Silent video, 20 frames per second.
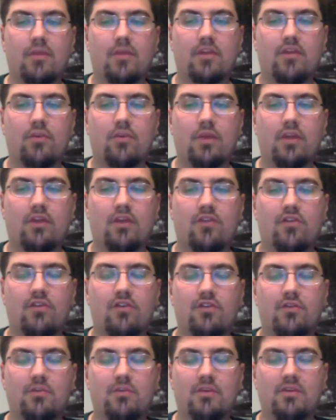between two
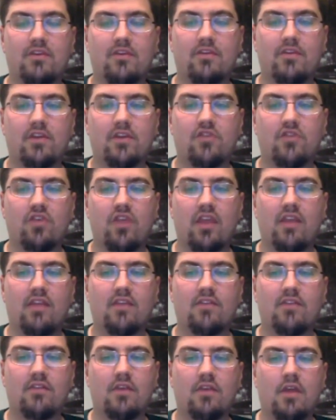specific
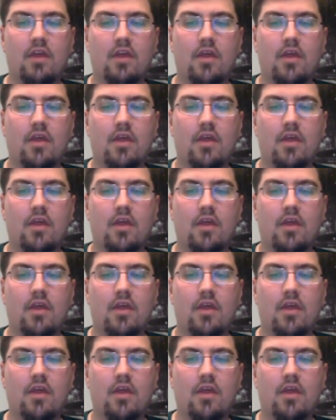genes,